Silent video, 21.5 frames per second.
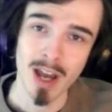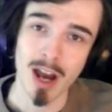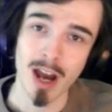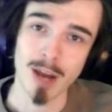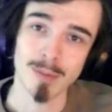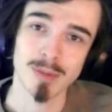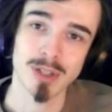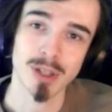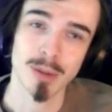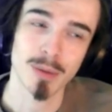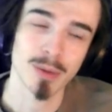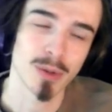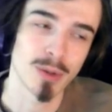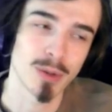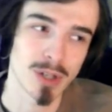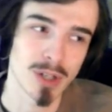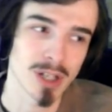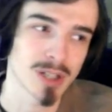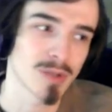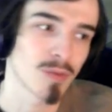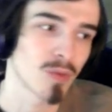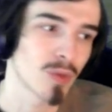I'm someone who
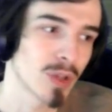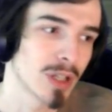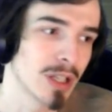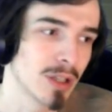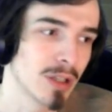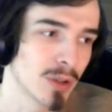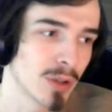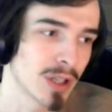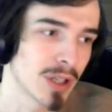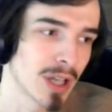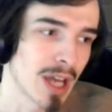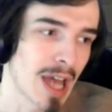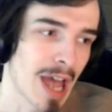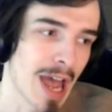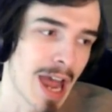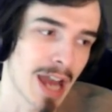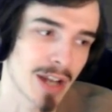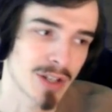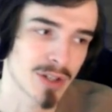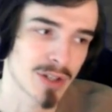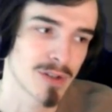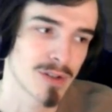doesn't really look at
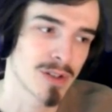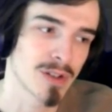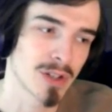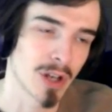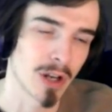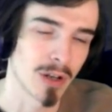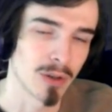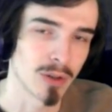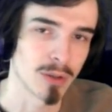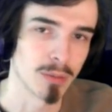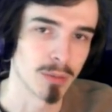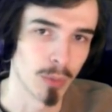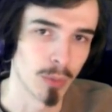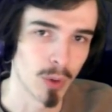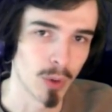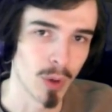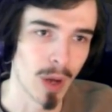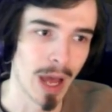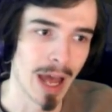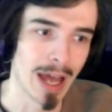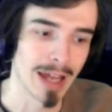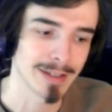actions. I look
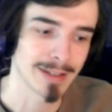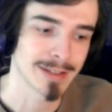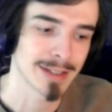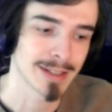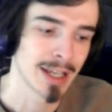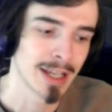more at